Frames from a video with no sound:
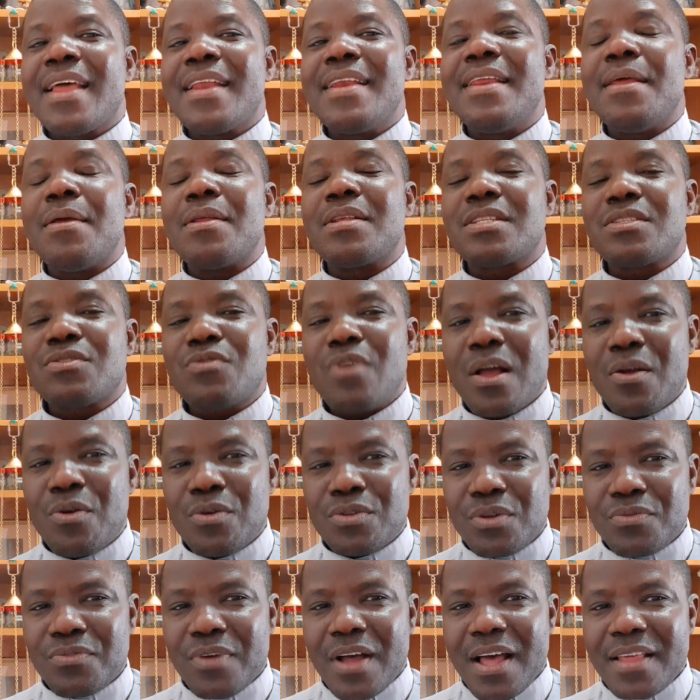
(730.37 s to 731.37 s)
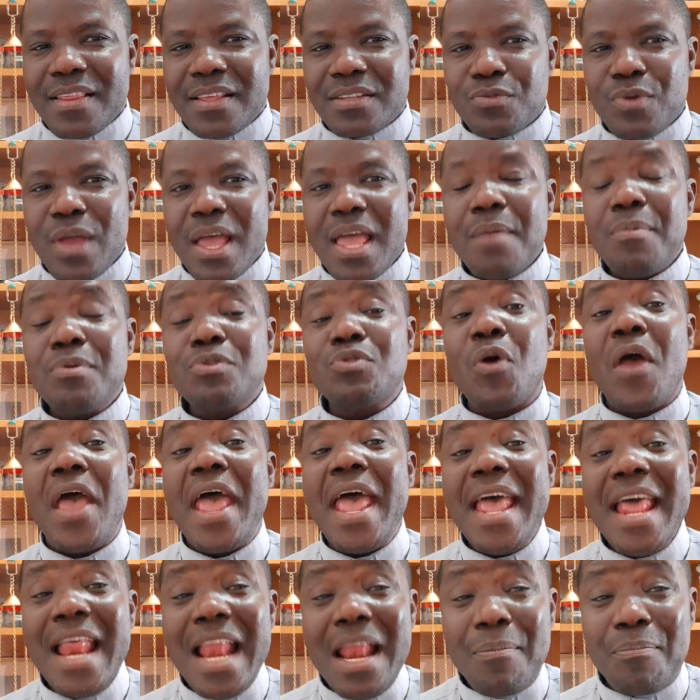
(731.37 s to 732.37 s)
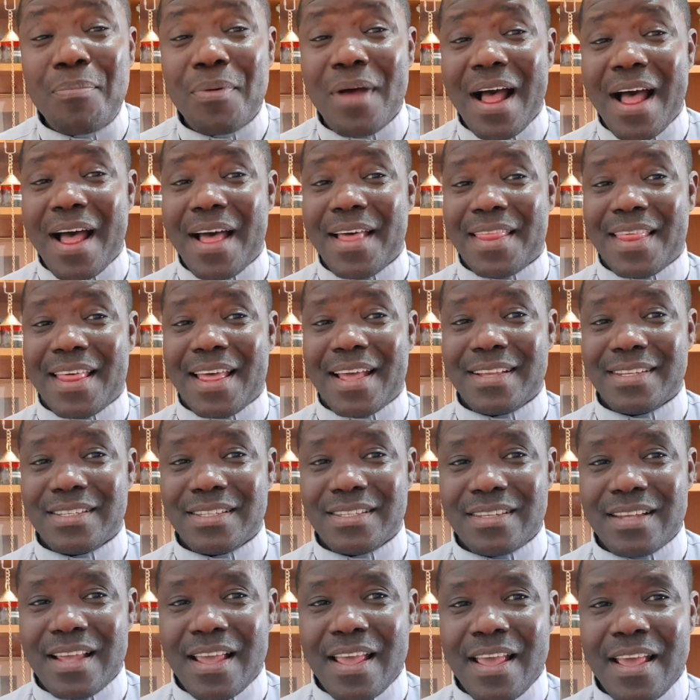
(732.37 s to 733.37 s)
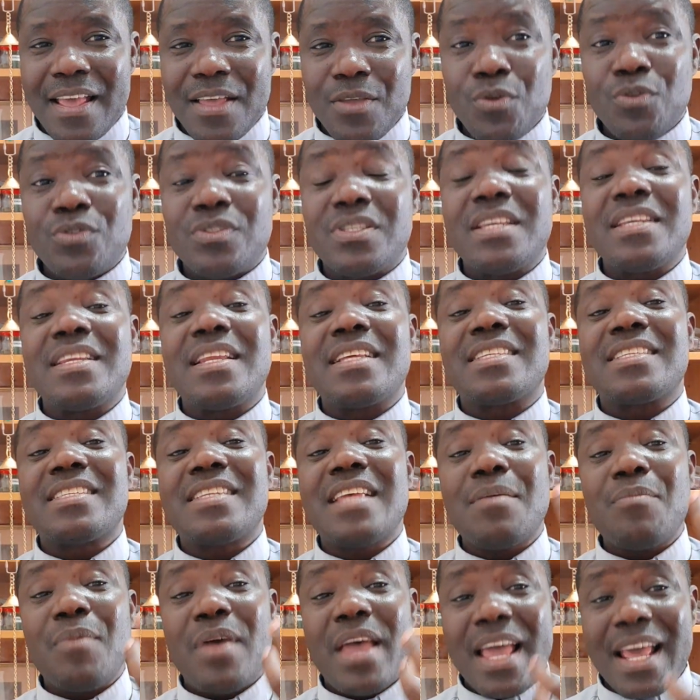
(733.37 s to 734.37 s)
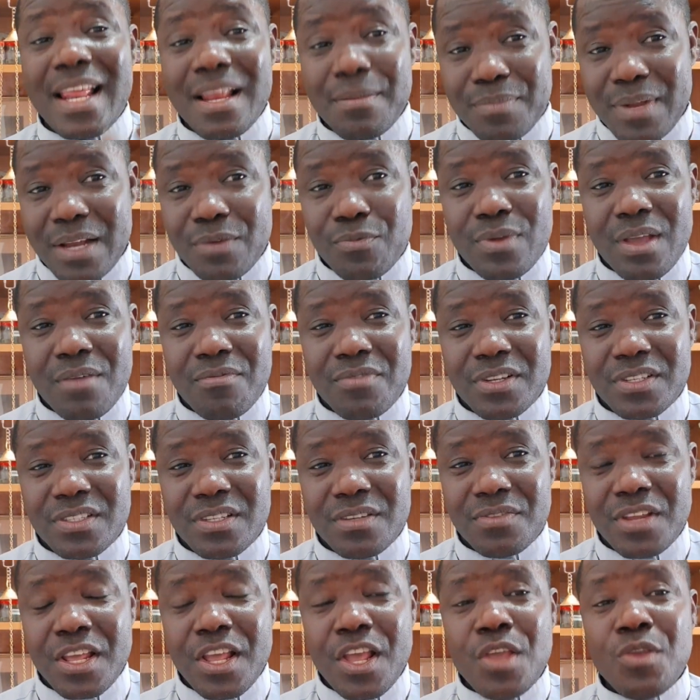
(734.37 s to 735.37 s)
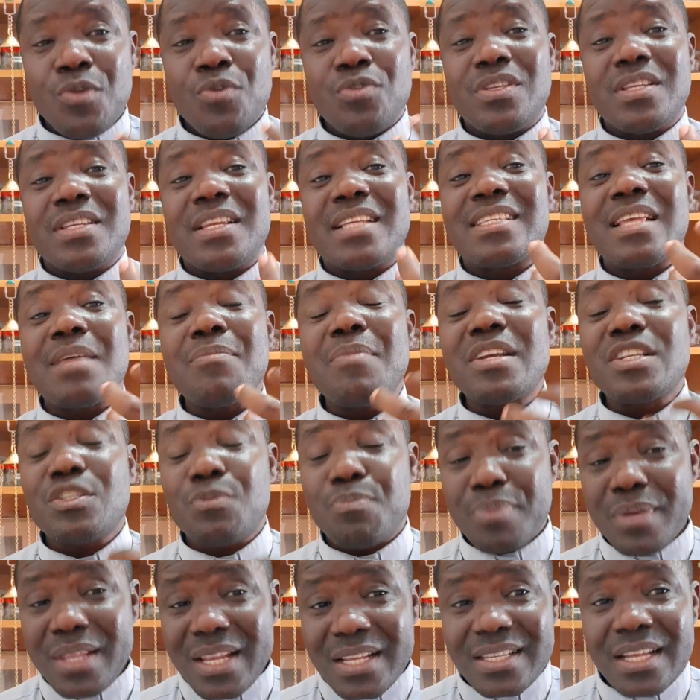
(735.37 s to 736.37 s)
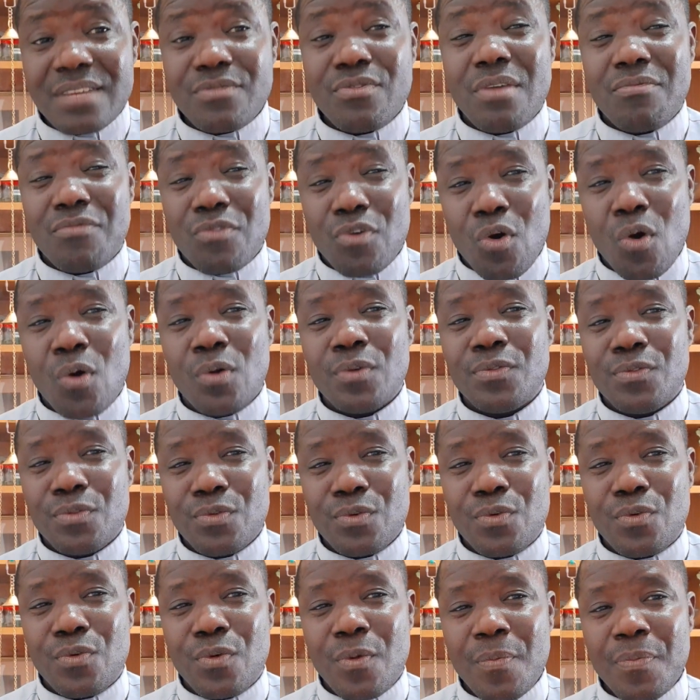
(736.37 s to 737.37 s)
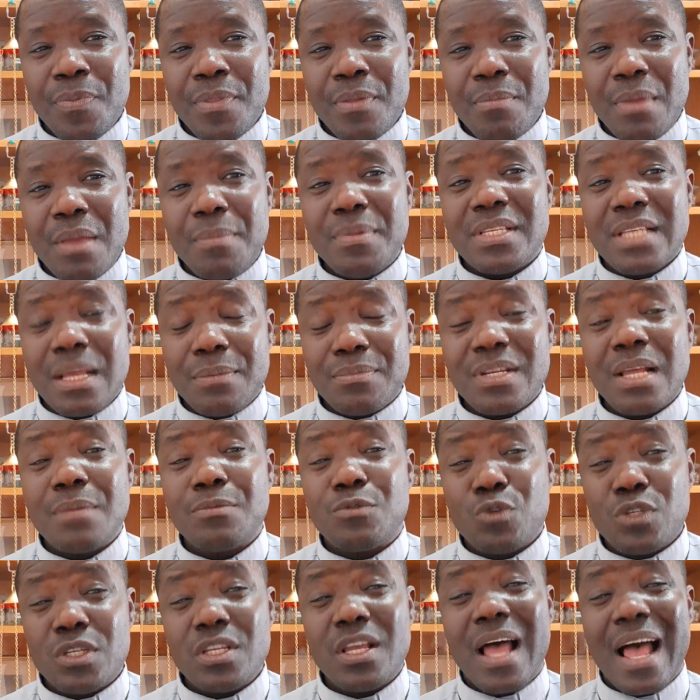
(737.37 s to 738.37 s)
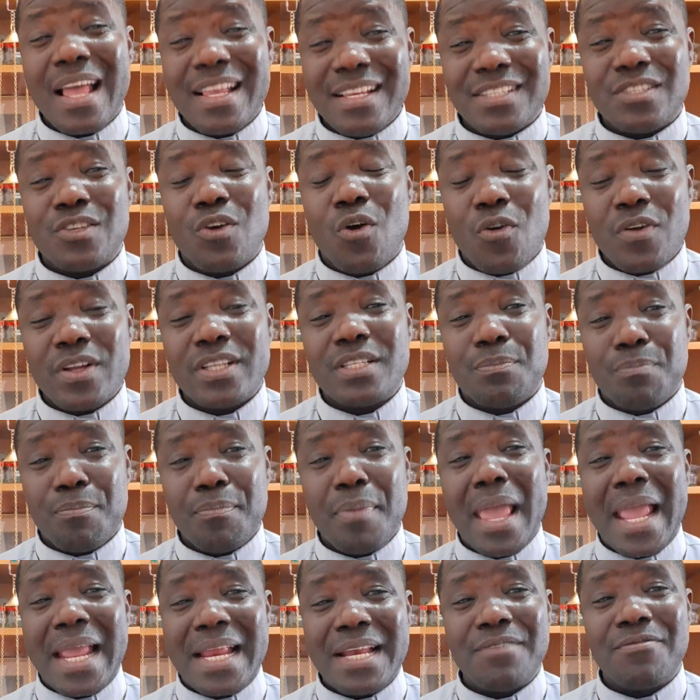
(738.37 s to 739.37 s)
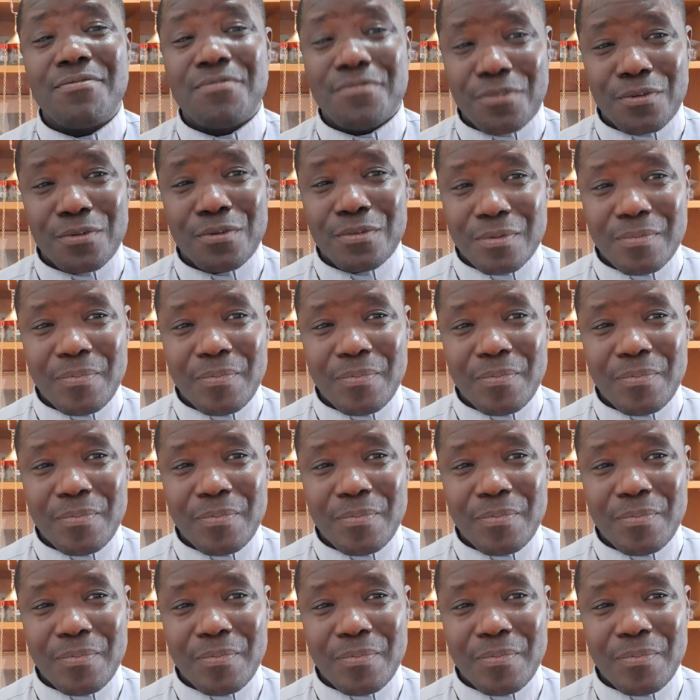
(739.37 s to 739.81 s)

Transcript: the struggles of others, we are able to help others using the same help that we have received, using the same experience that we have gone through, maybe sometimes which is always painful.